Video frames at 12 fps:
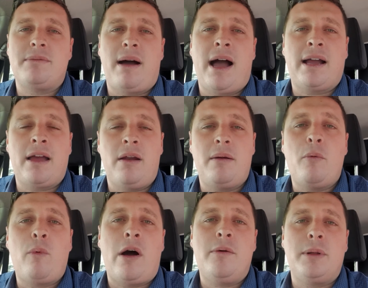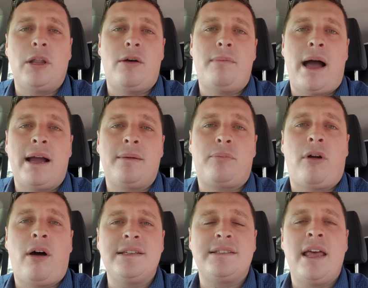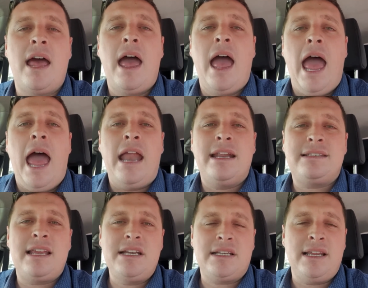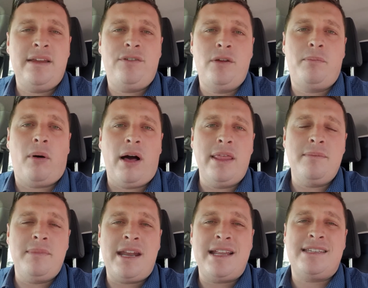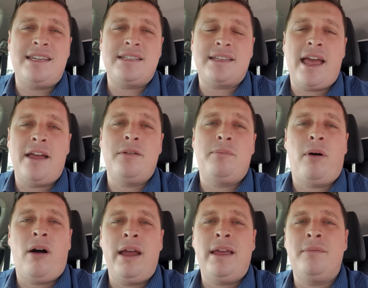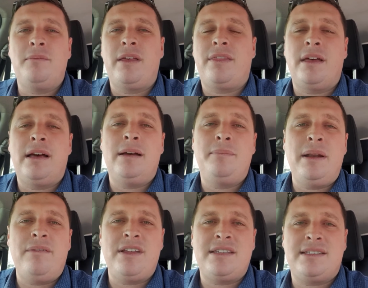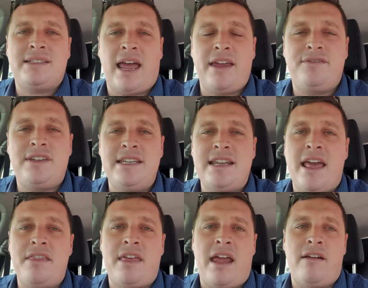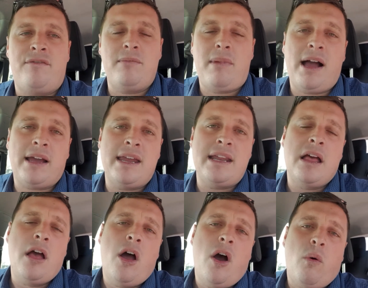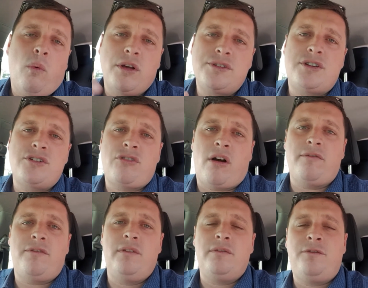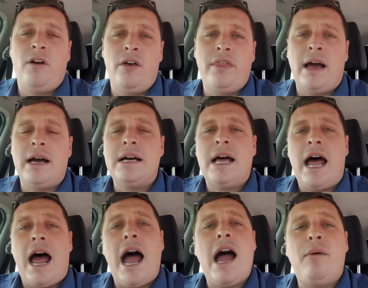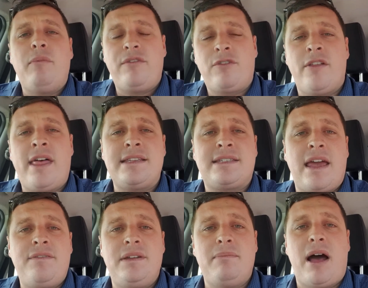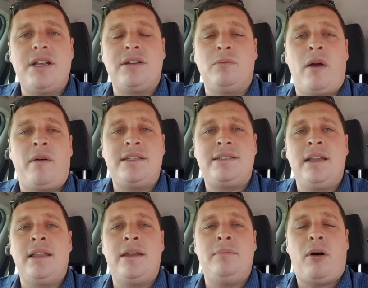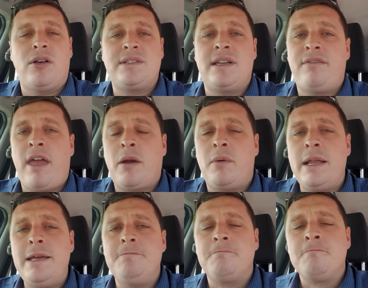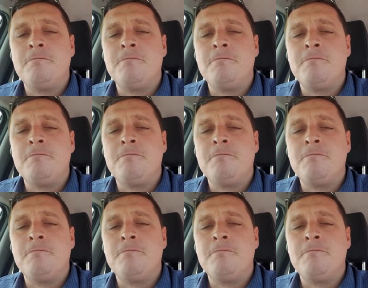to market well below market price. And essentially, if you buy them at a discount, you're buying them with a bit of a safety net there. If the market was to drop further, we've got that safety margin where we're still in positive equity.